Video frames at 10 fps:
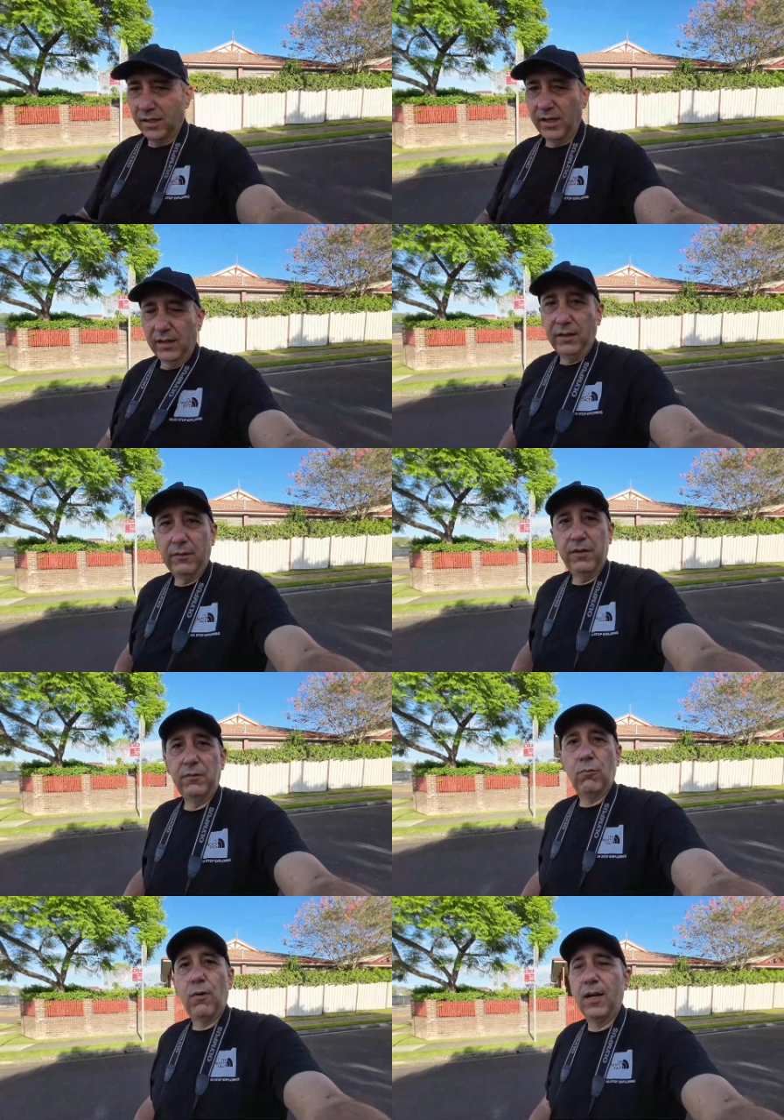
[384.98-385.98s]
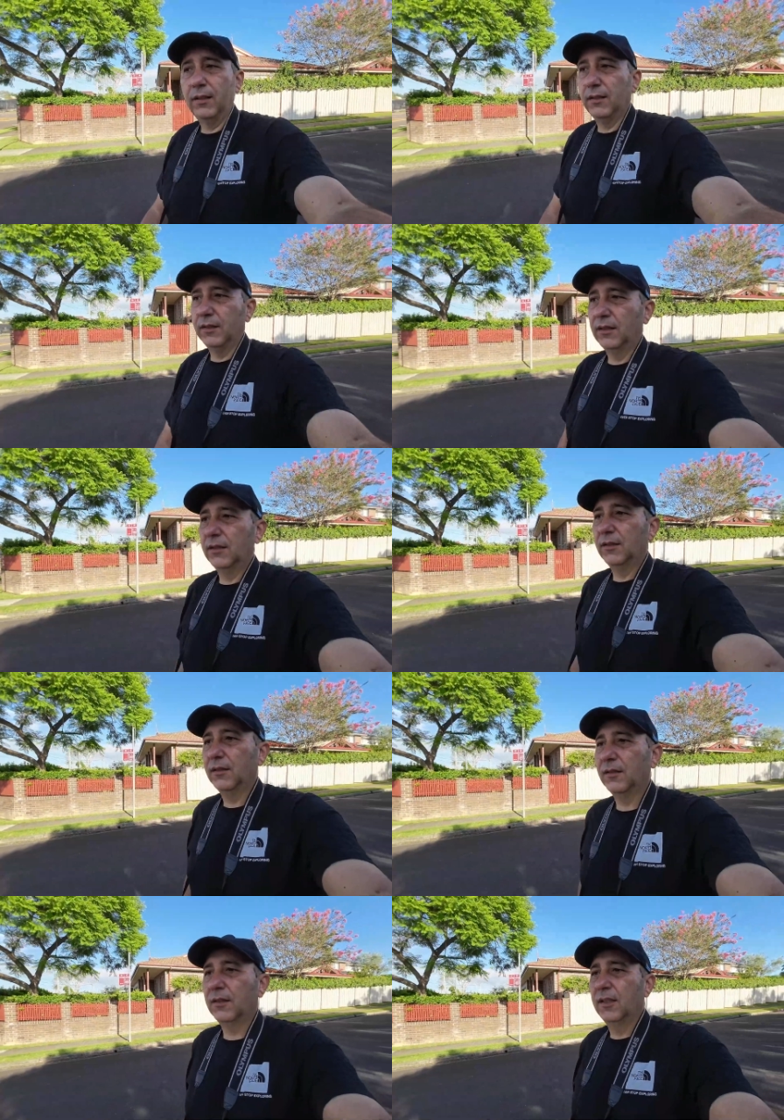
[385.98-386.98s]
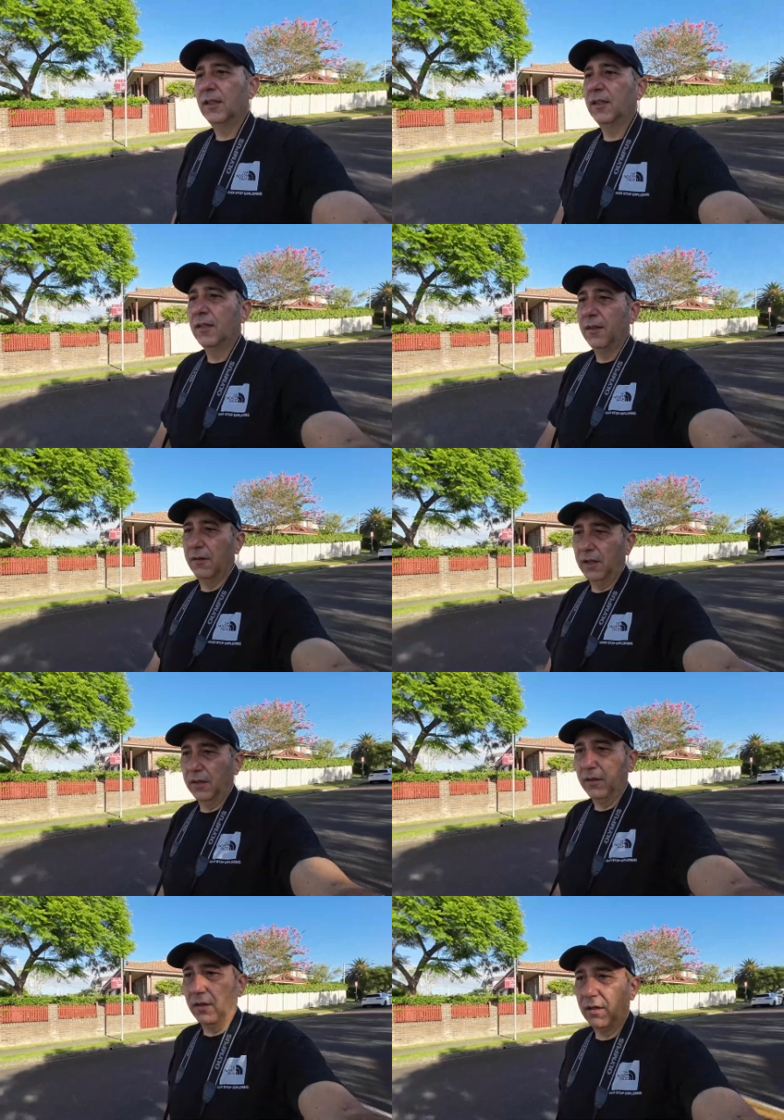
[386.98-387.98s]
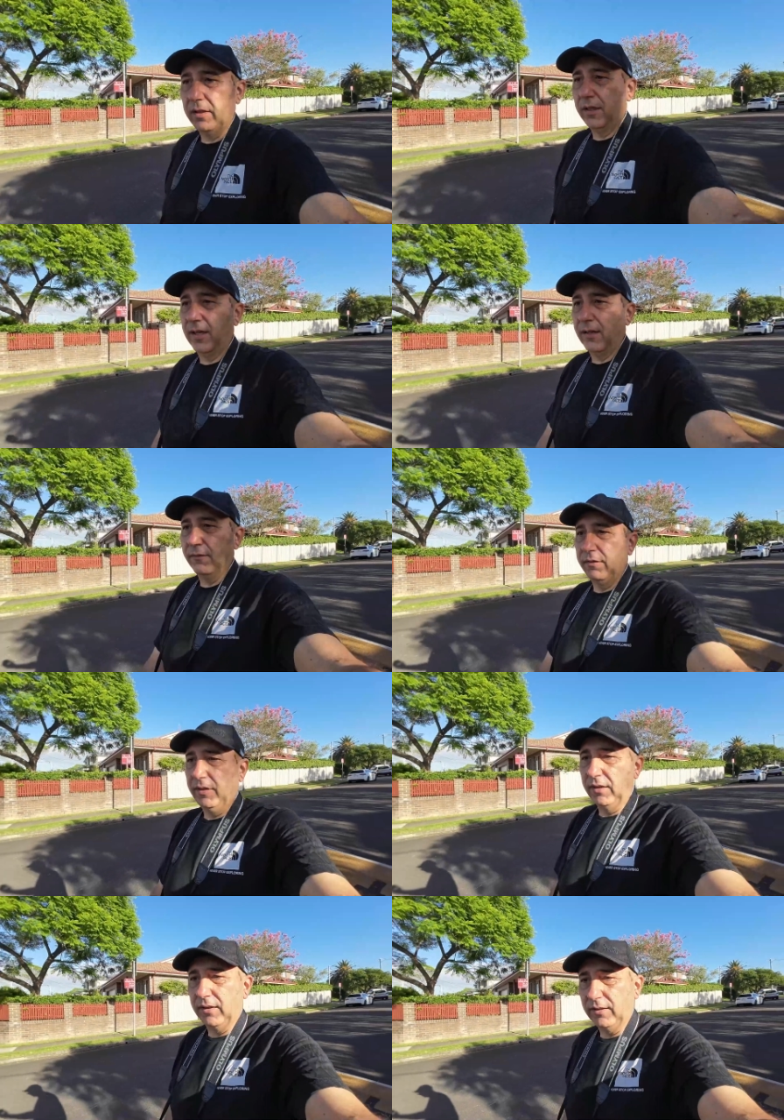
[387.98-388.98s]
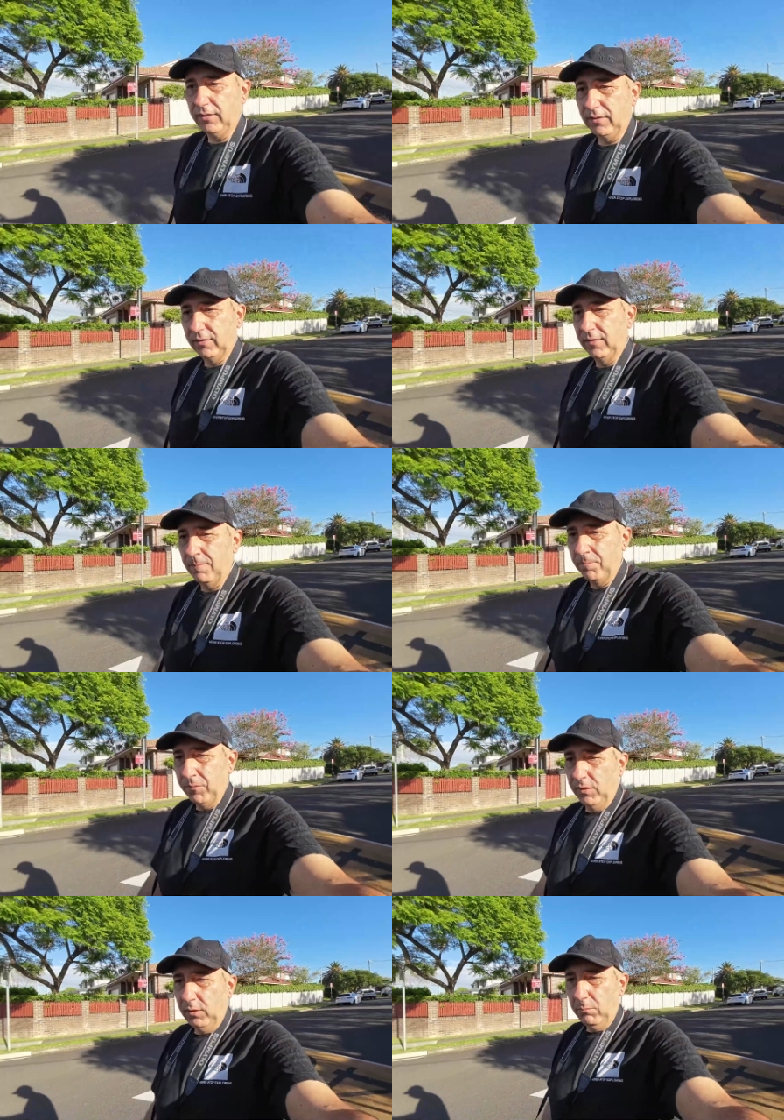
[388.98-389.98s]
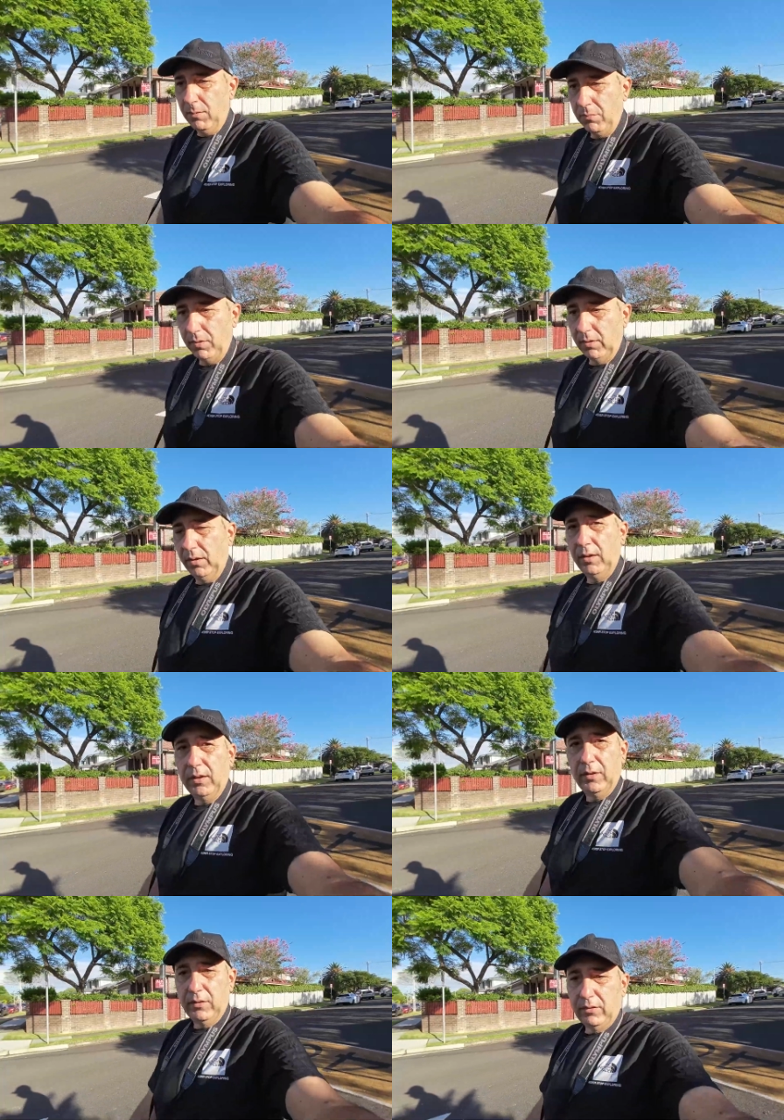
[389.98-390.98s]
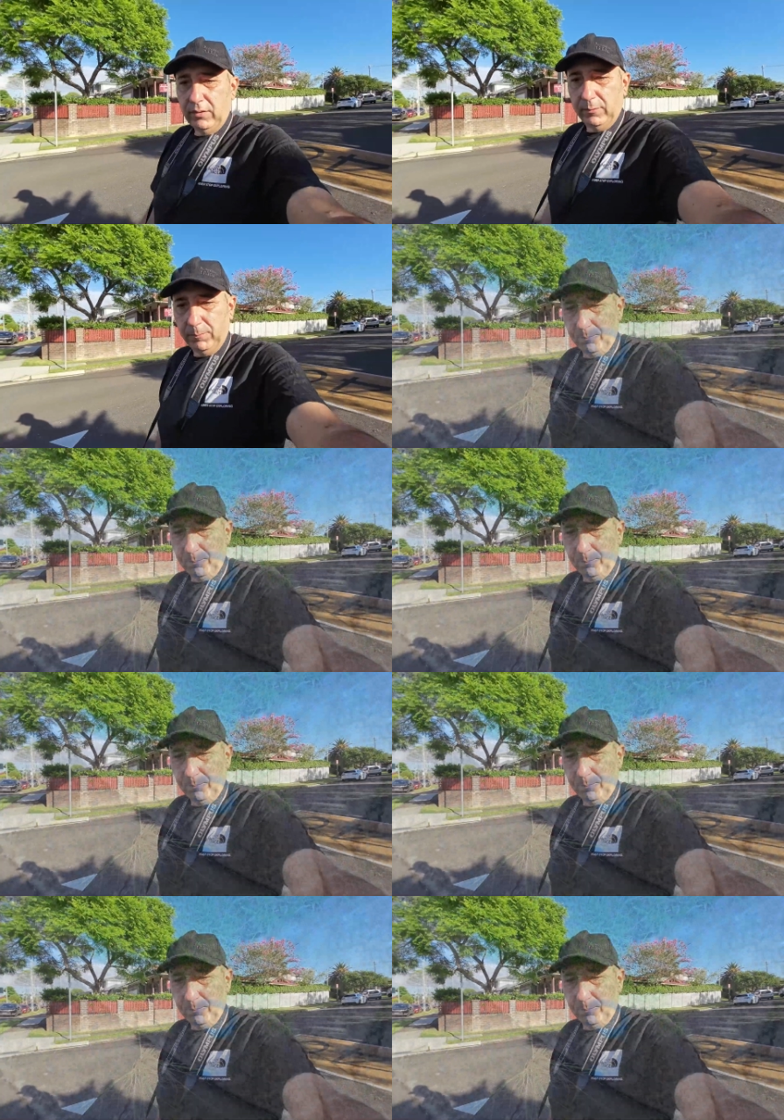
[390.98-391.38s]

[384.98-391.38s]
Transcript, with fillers: Now, there is one thing that I have here. Do you remember these?